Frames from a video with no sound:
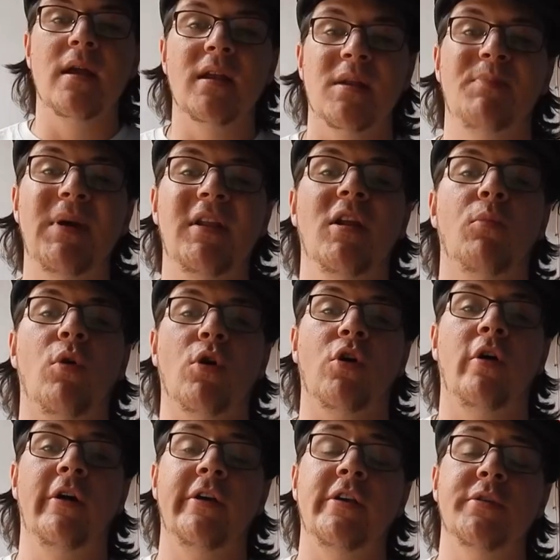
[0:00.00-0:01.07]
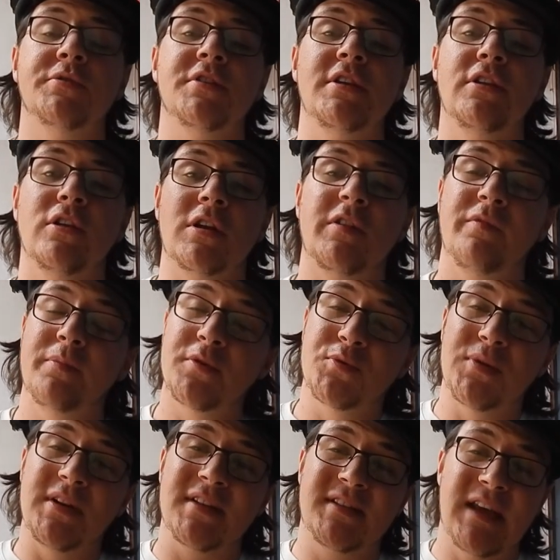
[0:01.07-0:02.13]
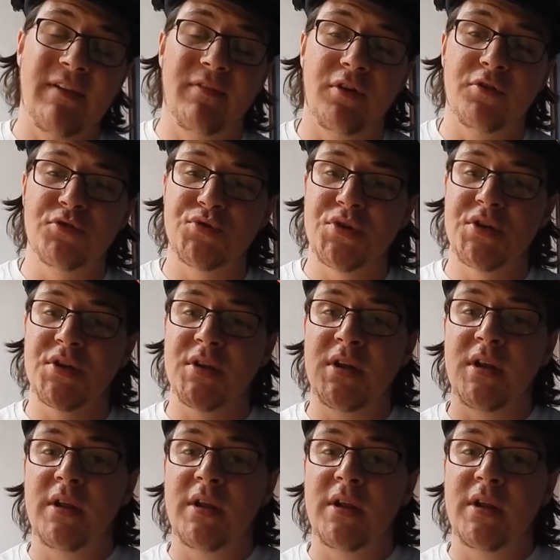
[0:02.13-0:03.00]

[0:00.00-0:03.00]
Depending on what coil you're using, you're looking between 700